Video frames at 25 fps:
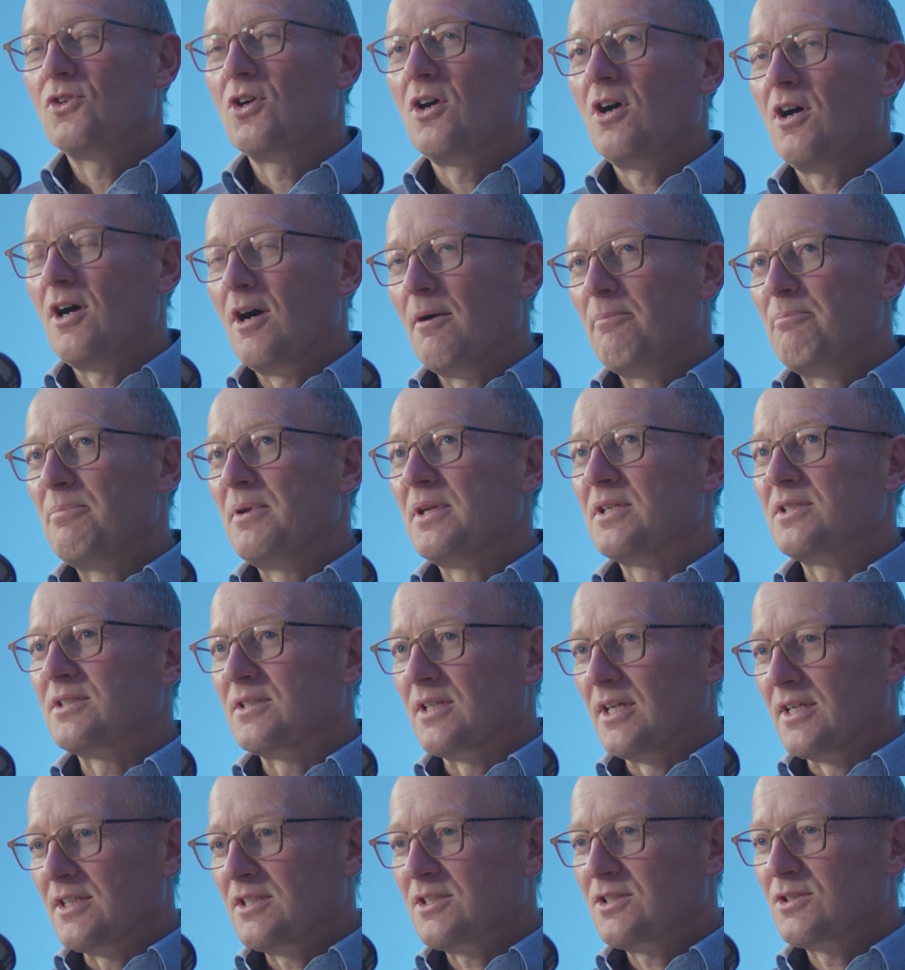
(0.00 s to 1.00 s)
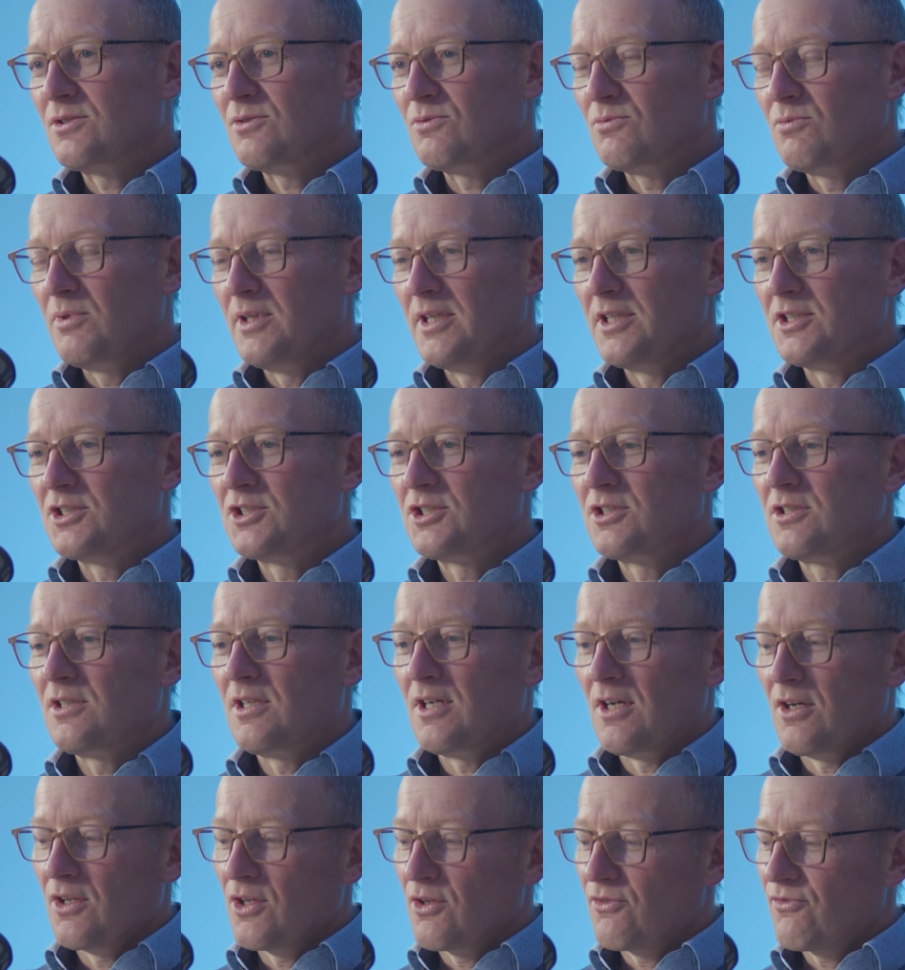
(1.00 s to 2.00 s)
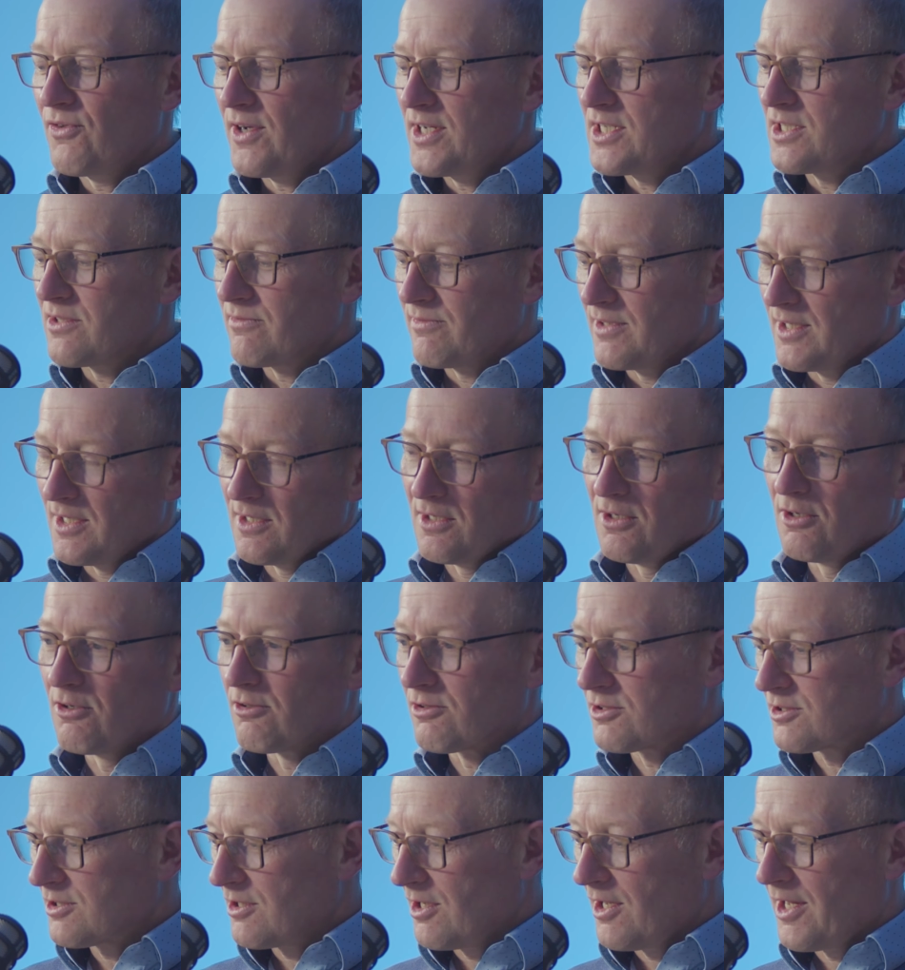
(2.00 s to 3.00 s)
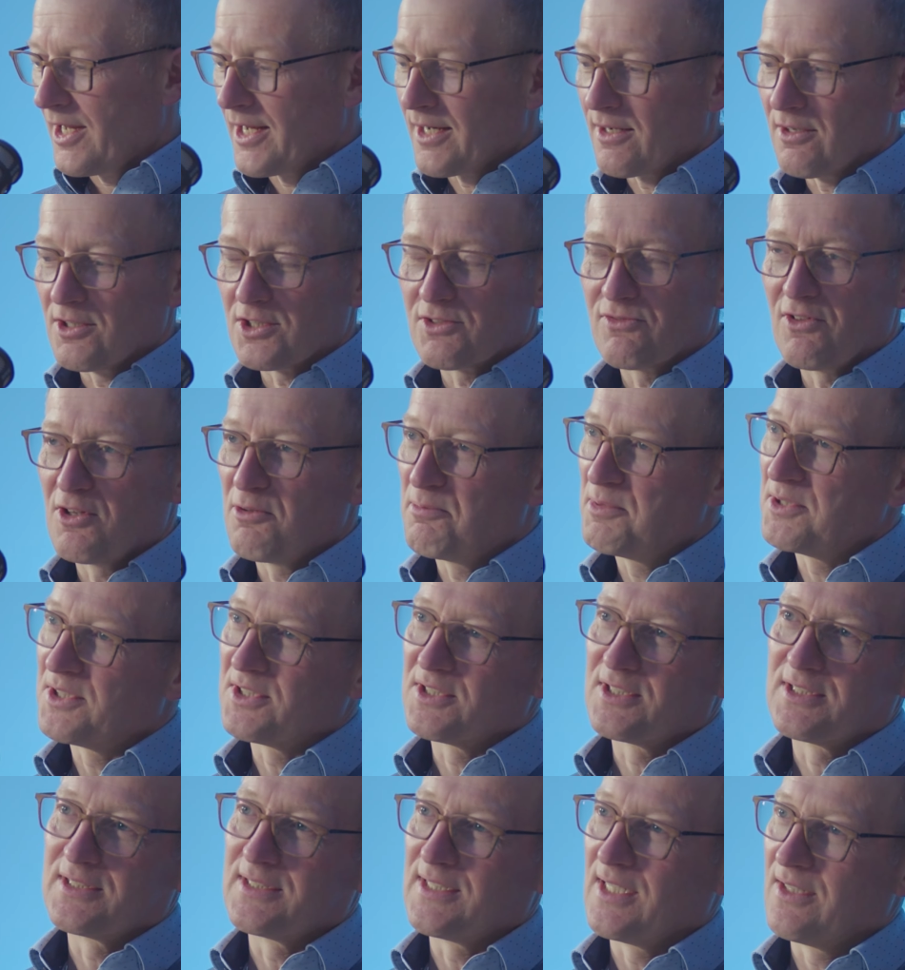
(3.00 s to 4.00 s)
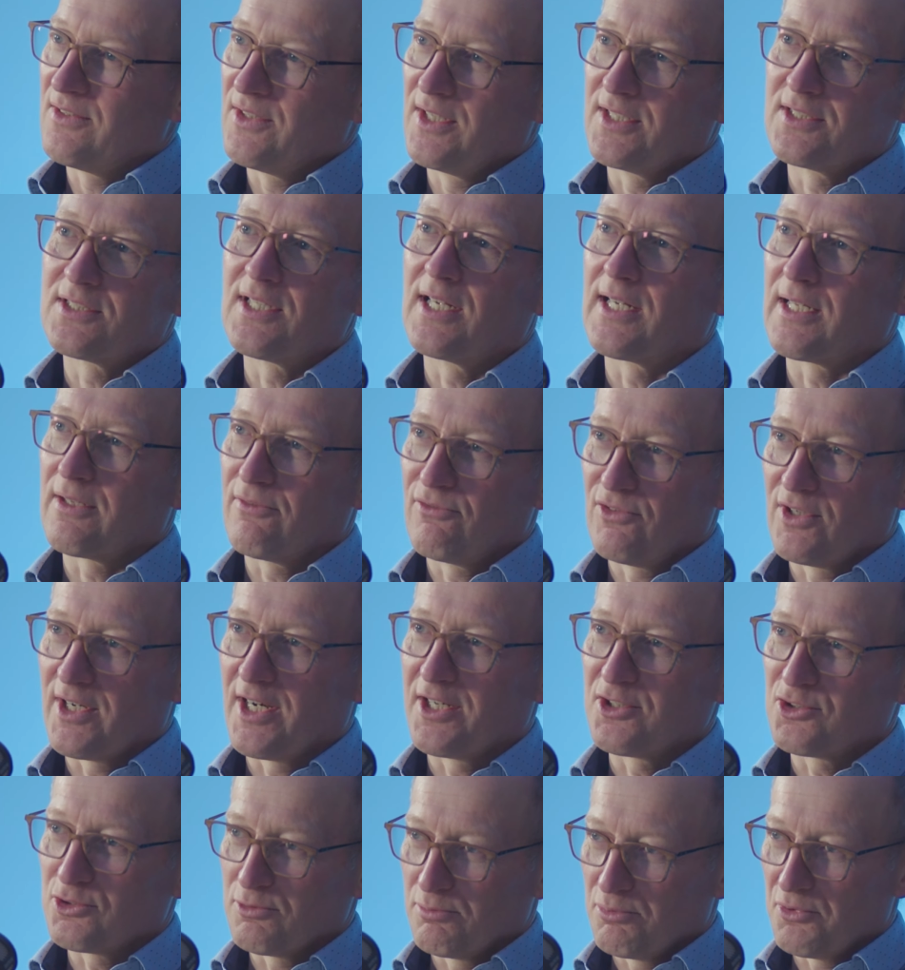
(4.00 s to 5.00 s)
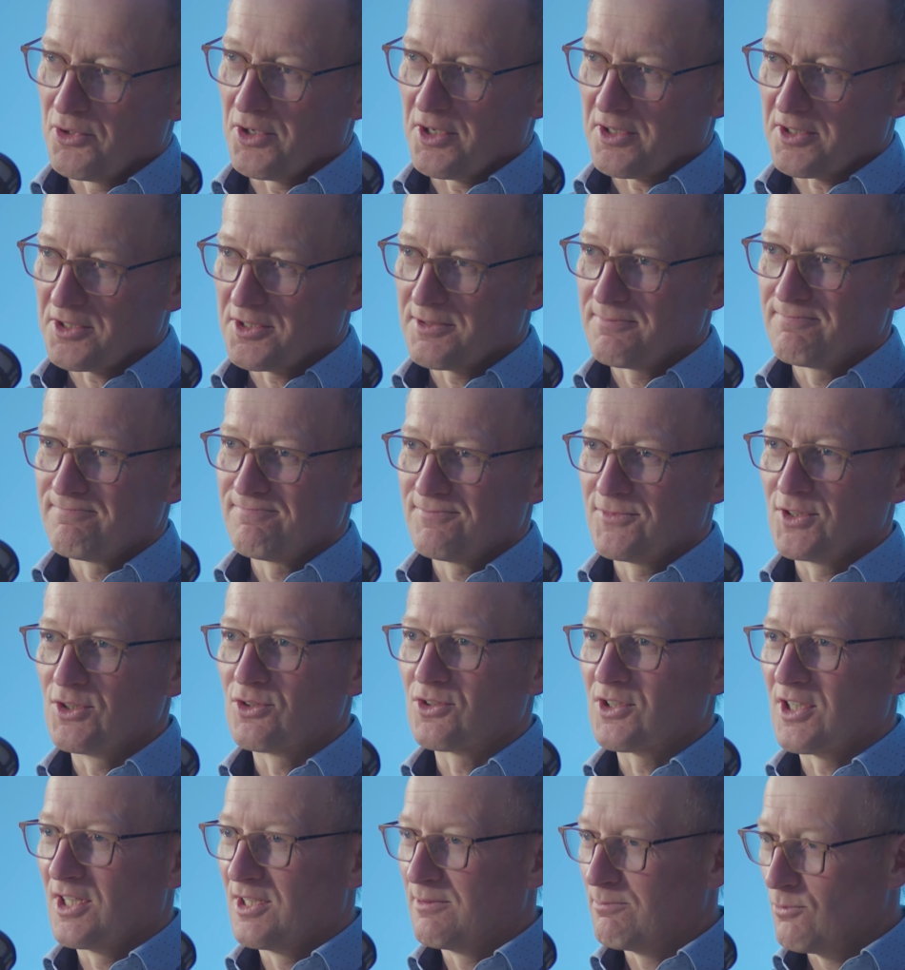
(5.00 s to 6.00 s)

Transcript: got a business which, on the face of it, looks like lots of other businesses out there selling a financial product you sell